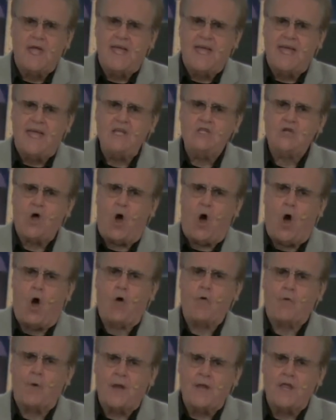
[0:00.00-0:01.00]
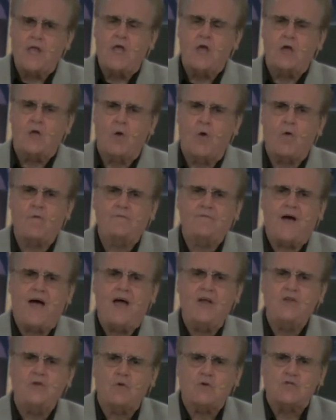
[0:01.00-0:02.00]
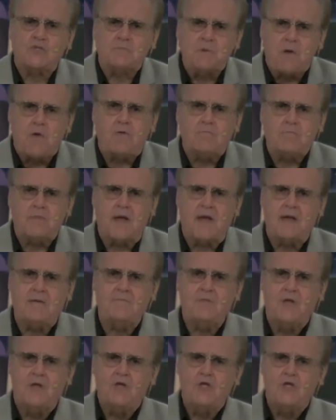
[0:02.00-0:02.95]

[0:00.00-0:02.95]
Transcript: He's already glorified your spirit man.